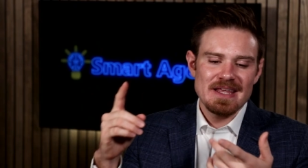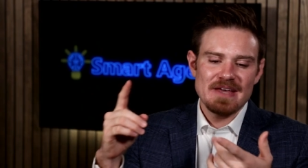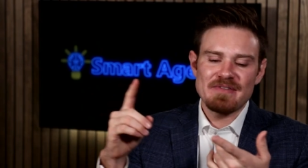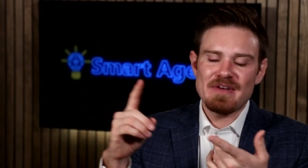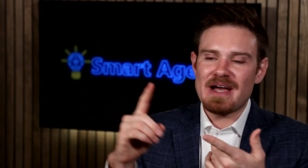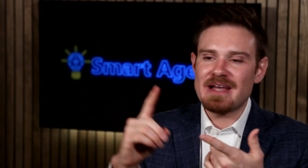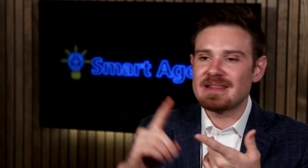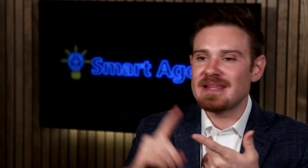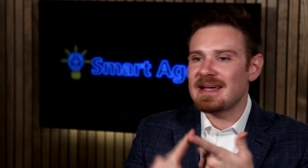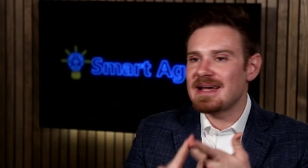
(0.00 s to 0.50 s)
they've
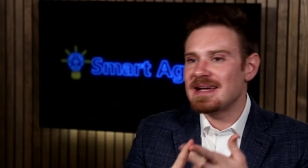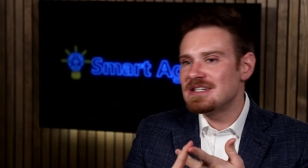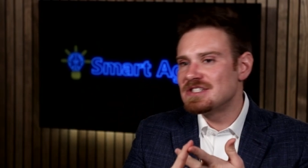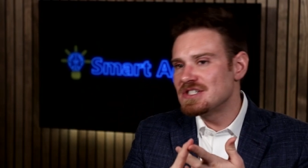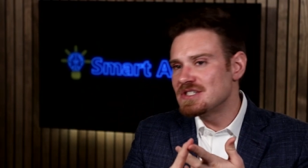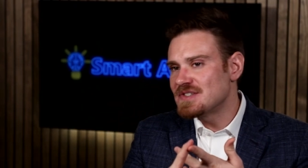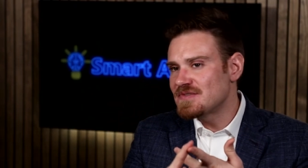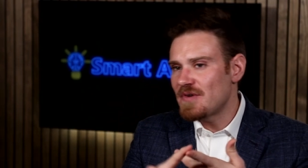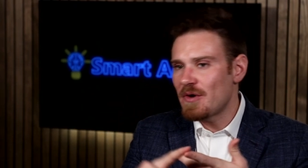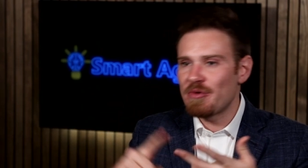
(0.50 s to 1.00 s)
got the
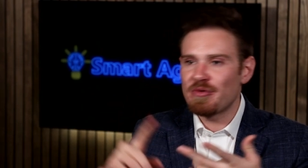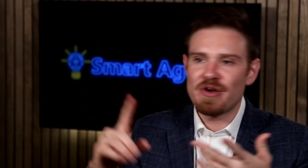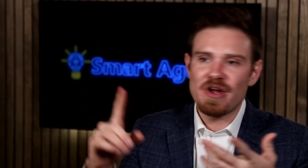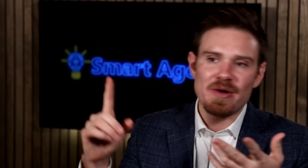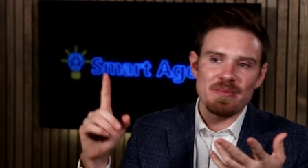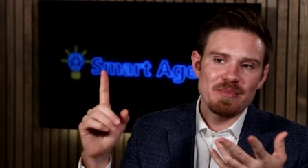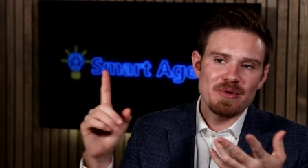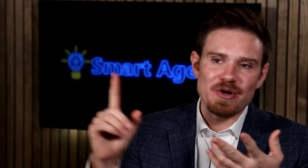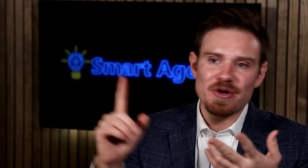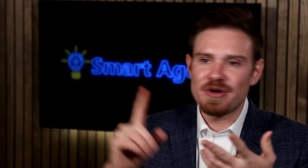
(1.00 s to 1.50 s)
agent's phone
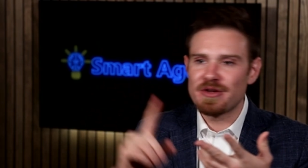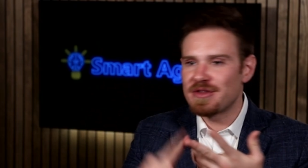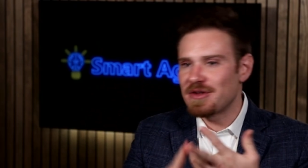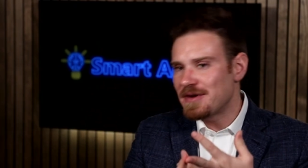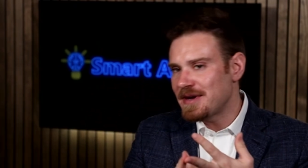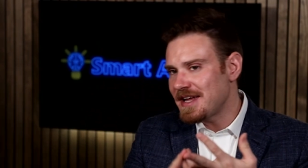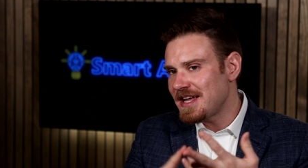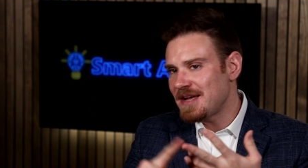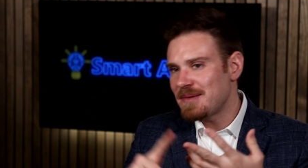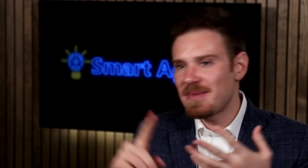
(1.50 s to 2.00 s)
number,
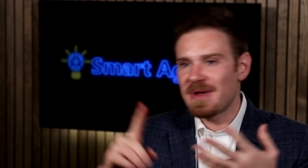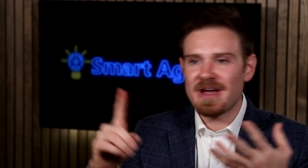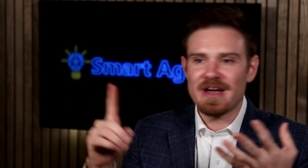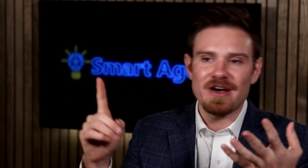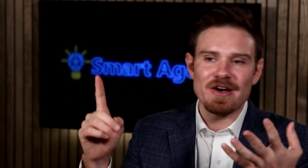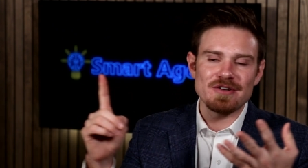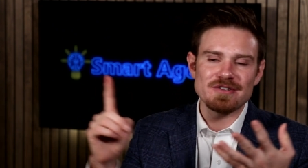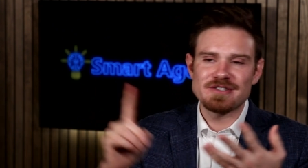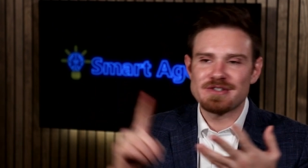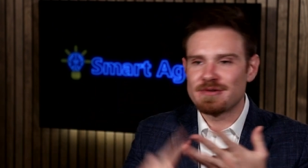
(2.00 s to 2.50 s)
their
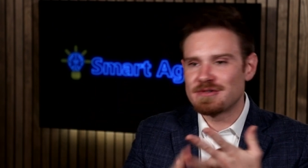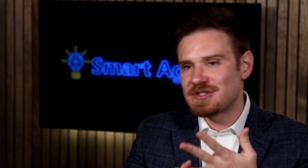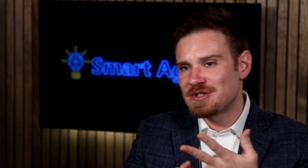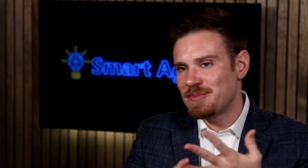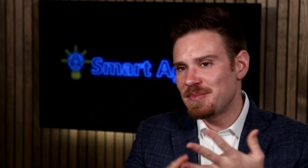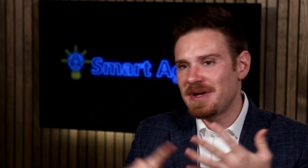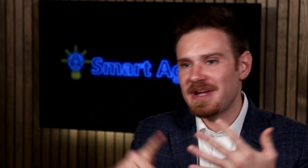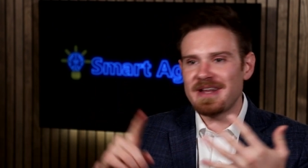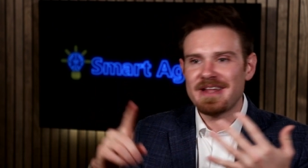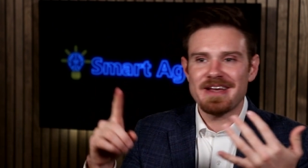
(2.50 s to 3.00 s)
email, social
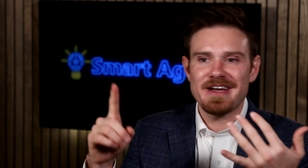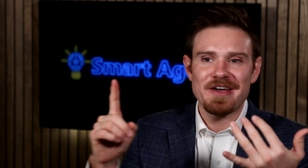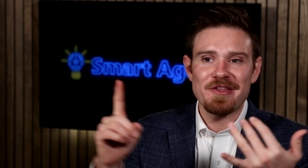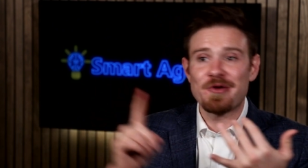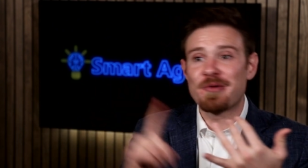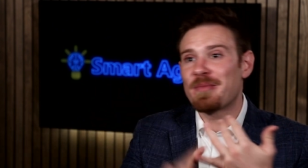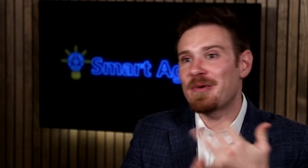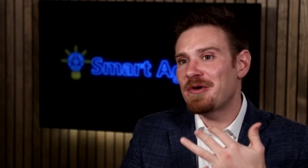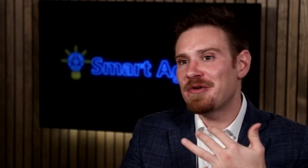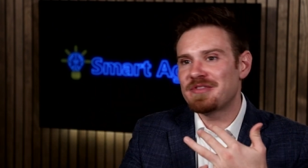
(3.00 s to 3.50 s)
media,
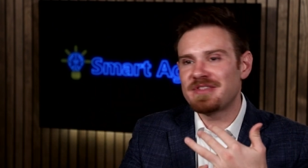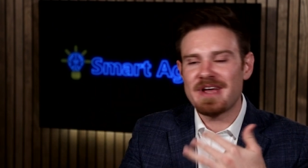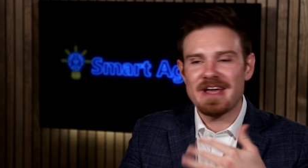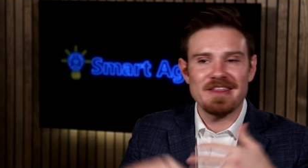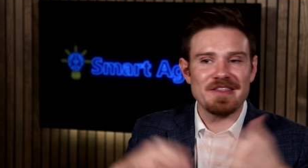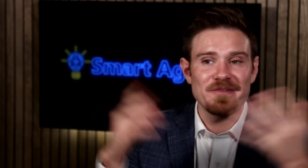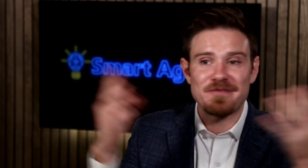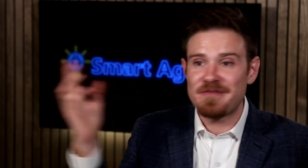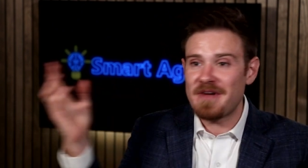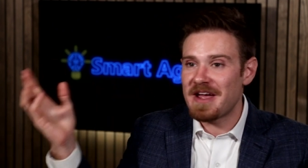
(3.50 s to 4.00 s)
their birthday,
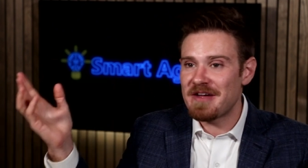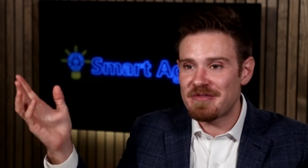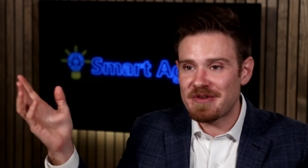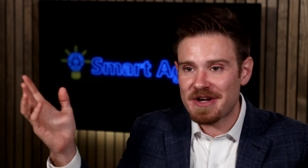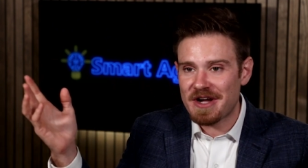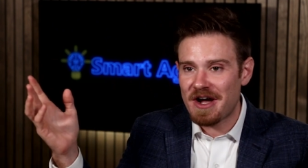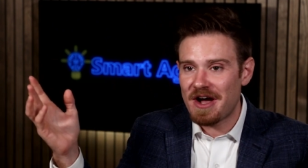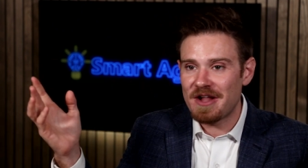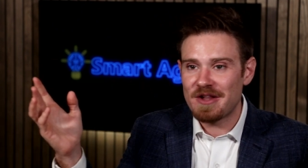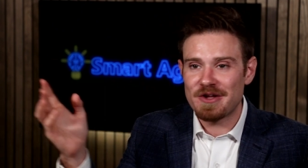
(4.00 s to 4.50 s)
their favorite
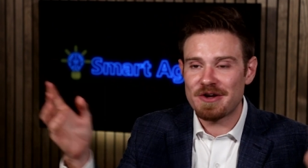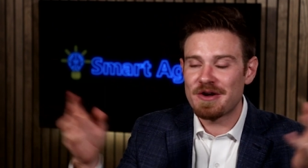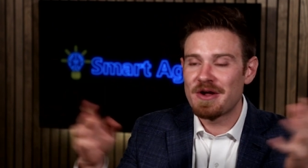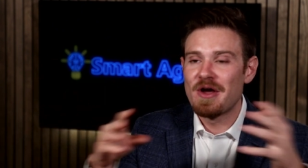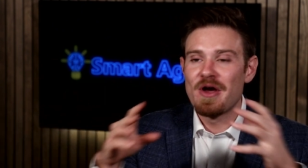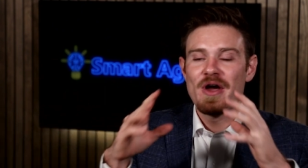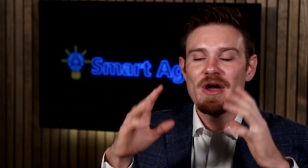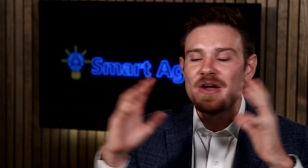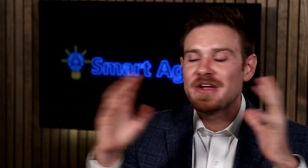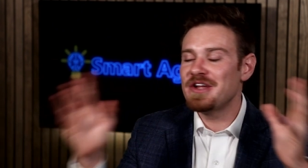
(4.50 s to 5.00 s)
color.
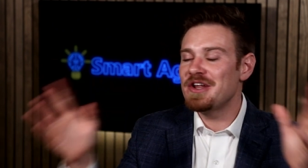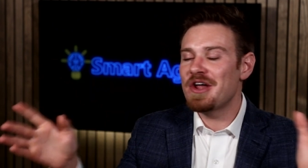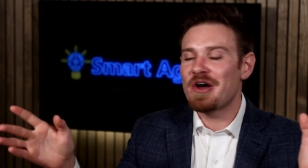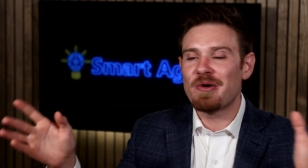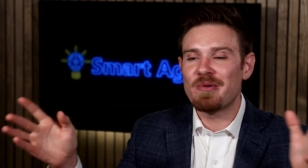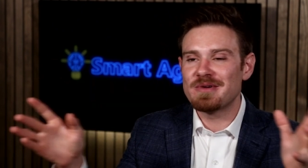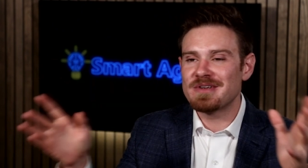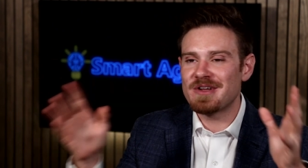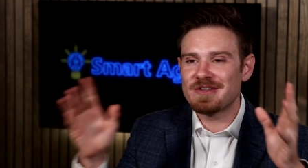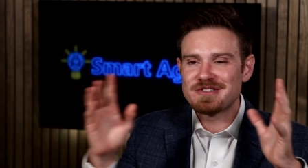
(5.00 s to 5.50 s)
You
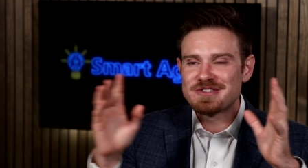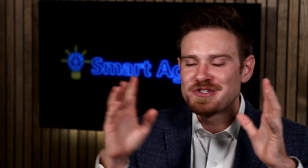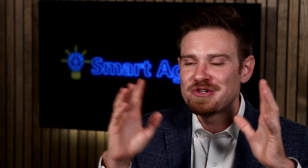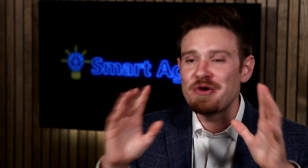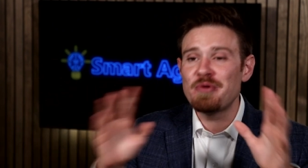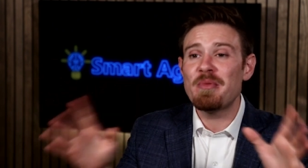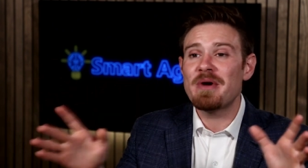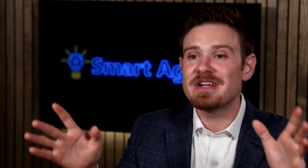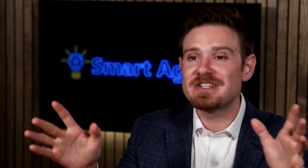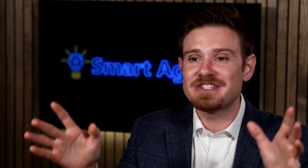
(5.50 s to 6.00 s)
know, uh,
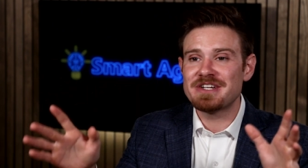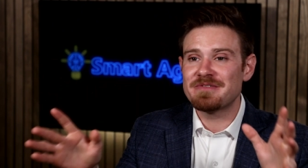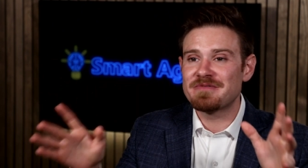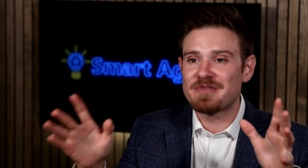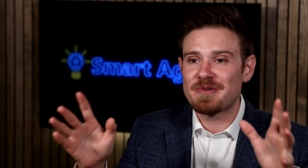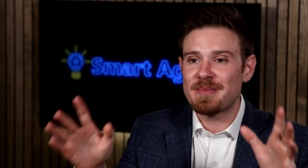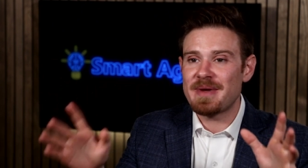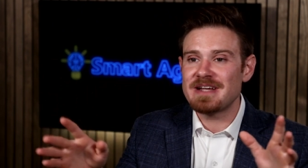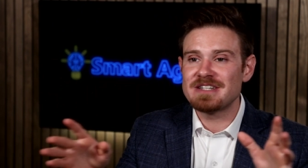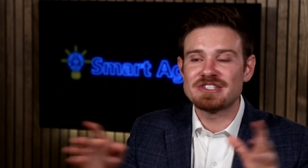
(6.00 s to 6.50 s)
too much
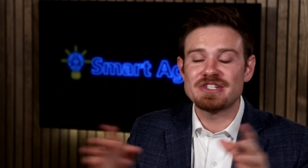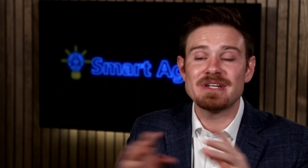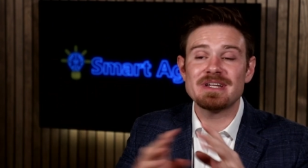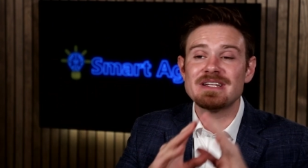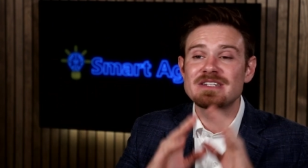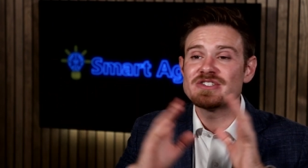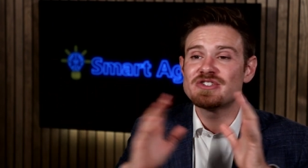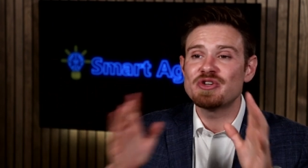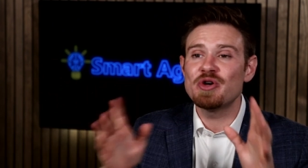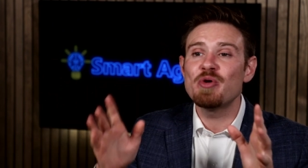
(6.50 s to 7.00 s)
information.
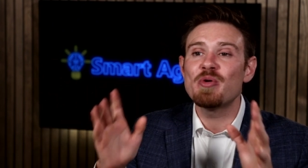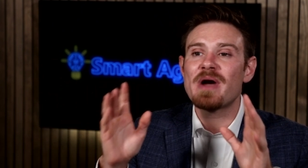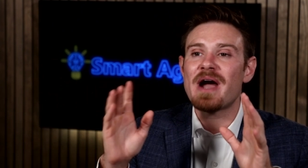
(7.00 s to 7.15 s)
It's too